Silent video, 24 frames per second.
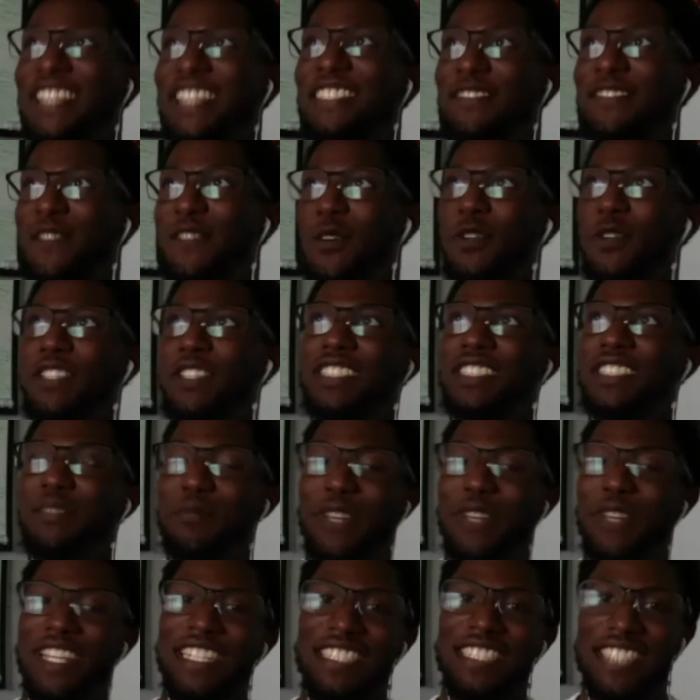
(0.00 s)
focus and
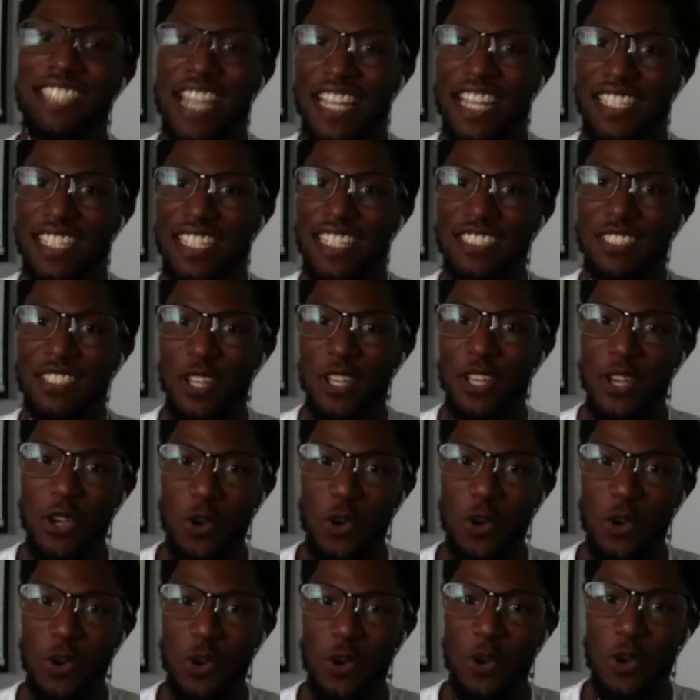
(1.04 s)
biggest challenge
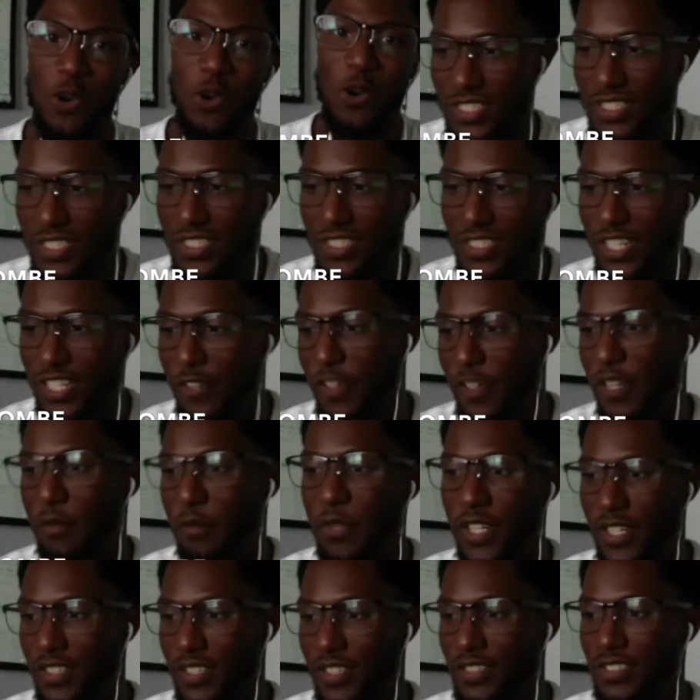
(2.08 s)
was generating
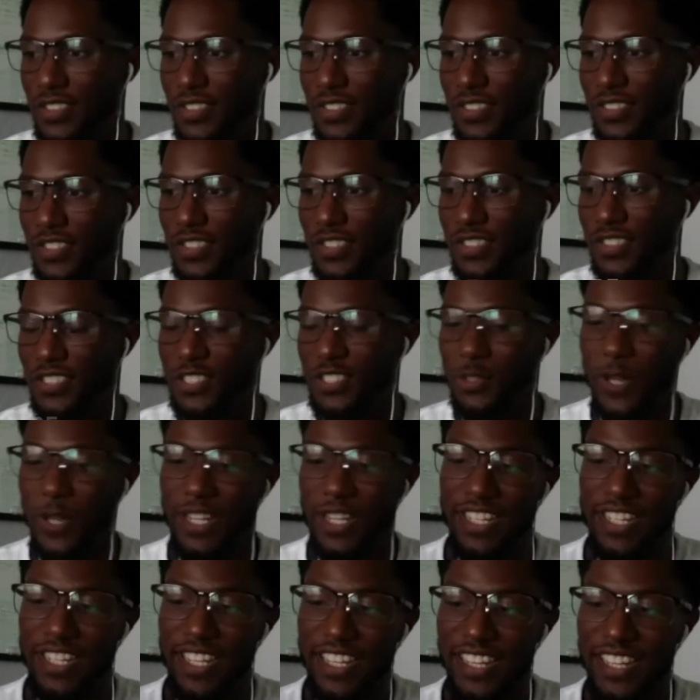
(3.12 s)
meetings. So I
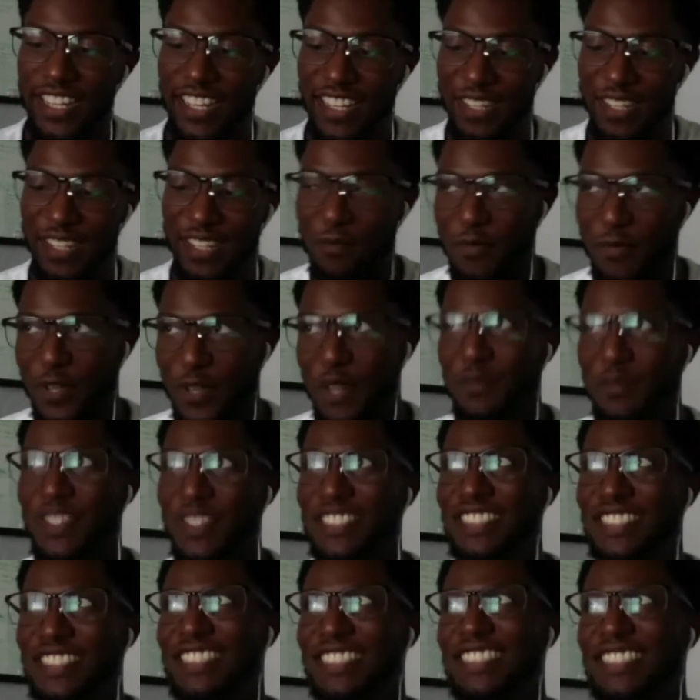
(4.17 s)
did pretty much
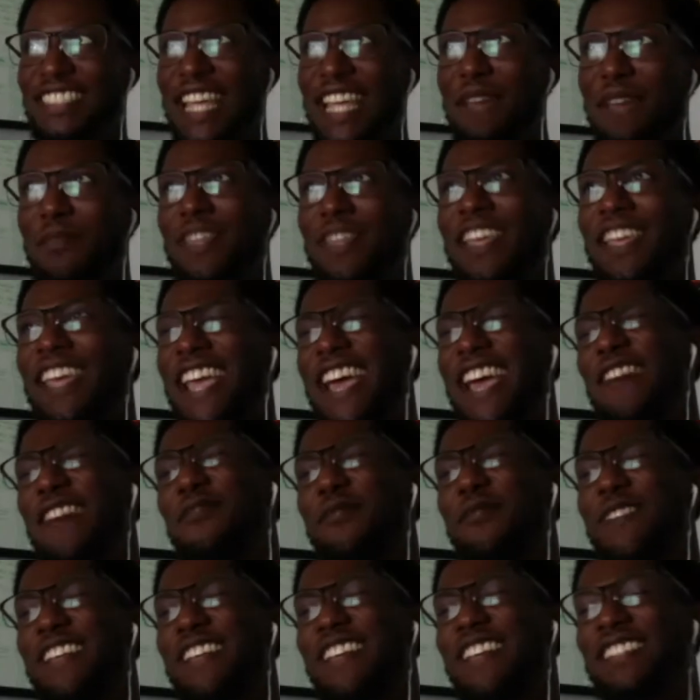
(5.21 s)
the same thing
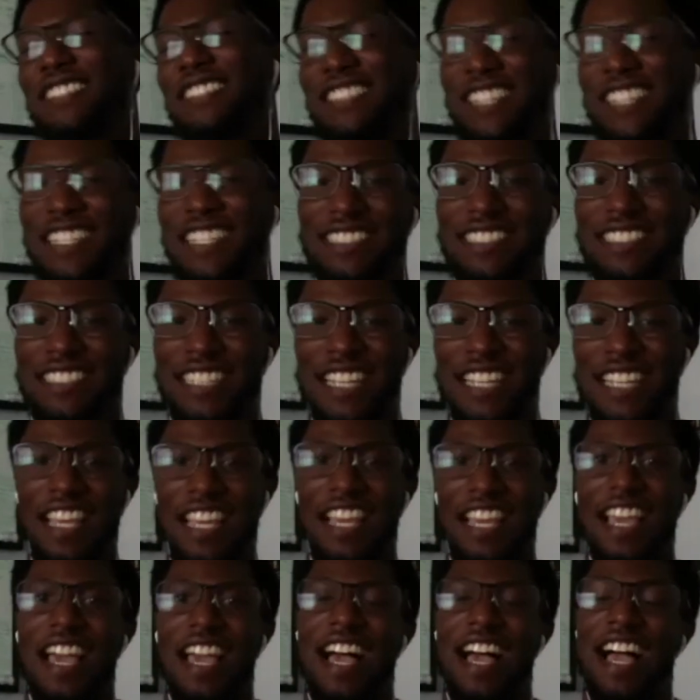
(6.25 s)
everybody else does.
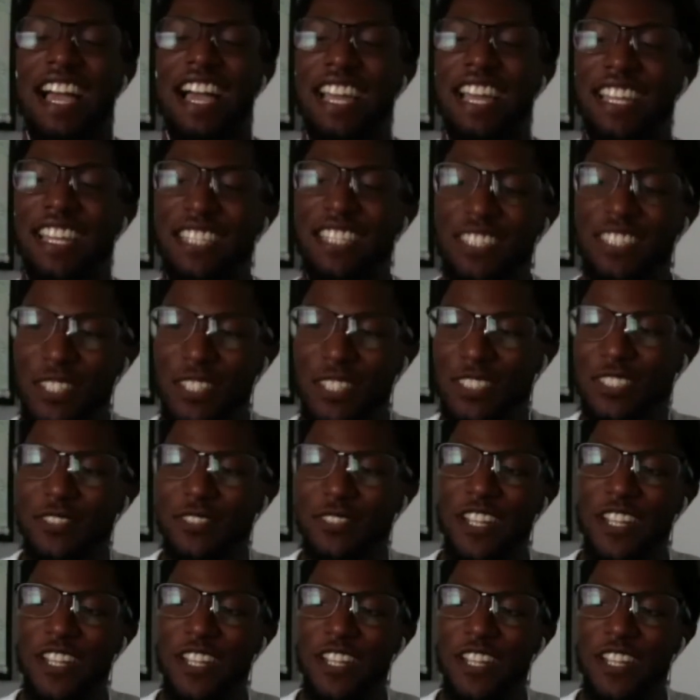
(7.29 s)
I looked to
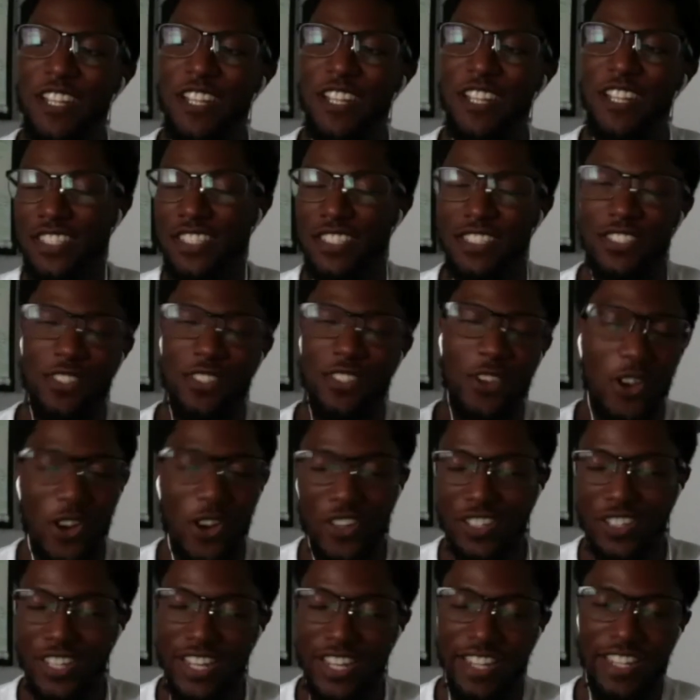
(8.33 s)
find strategies
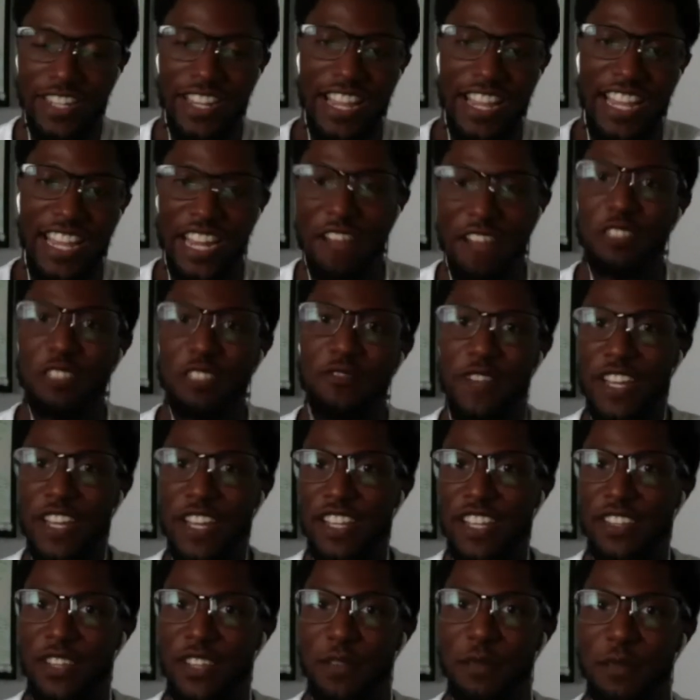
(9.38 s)
online and I was finding
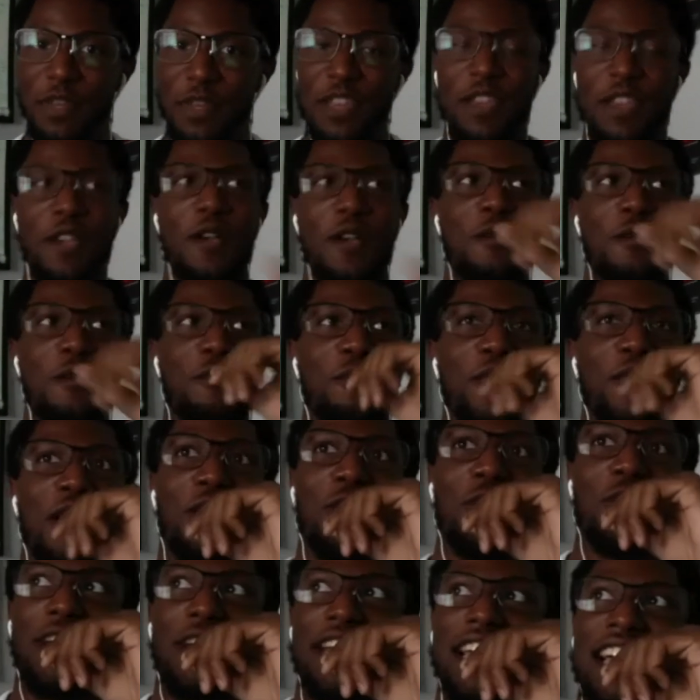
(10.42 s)
them. But when I
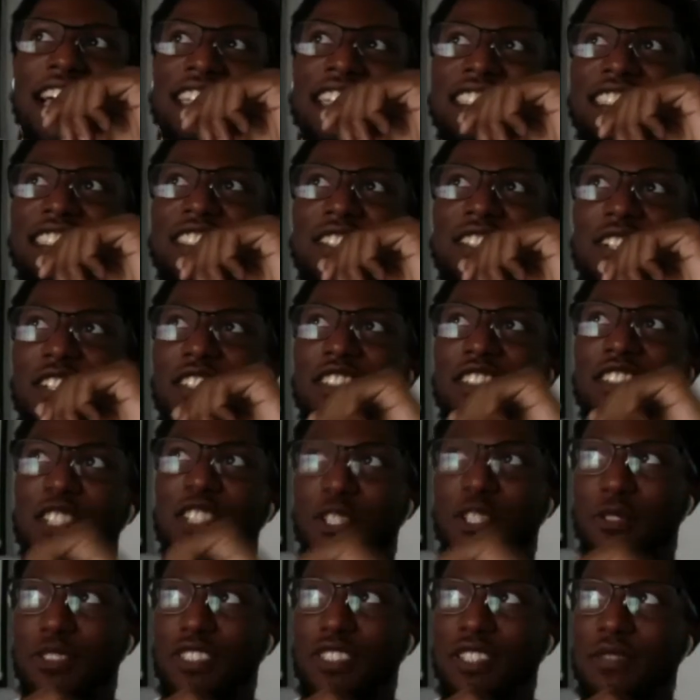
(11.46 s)
actually started to use
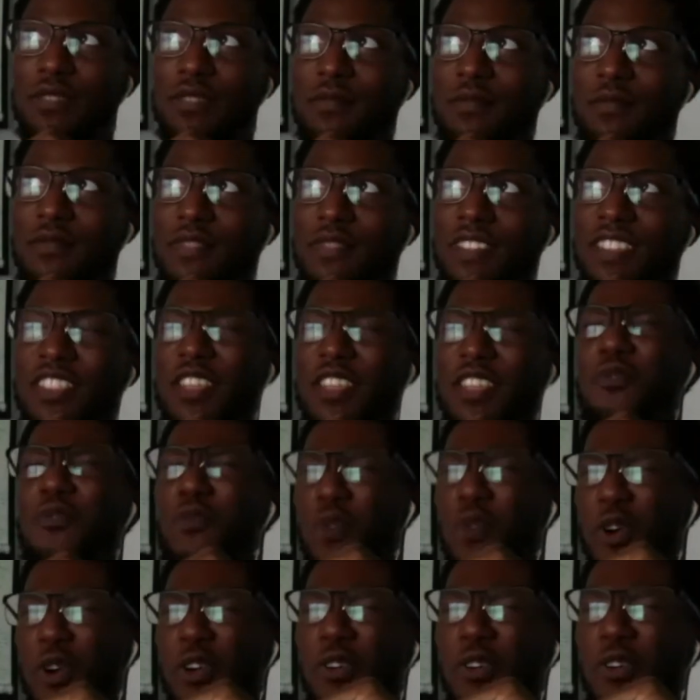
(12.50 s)
them, they
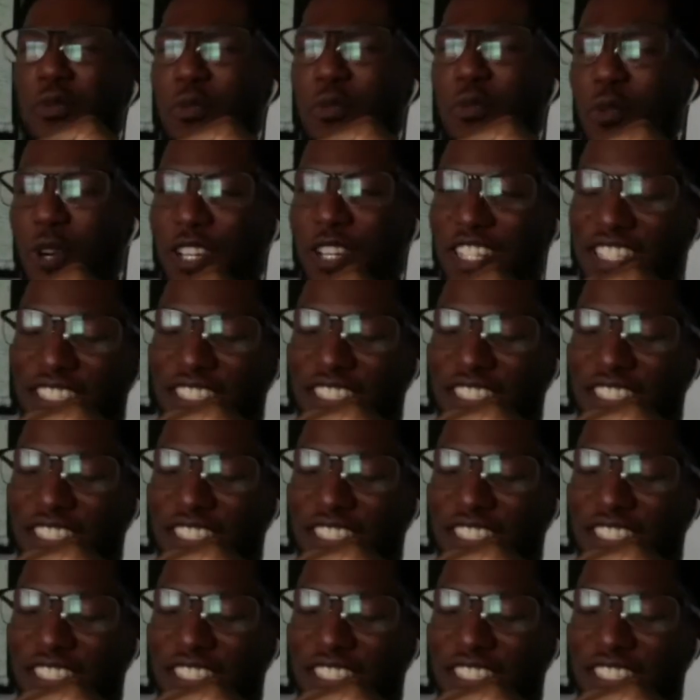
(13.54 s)
weren't working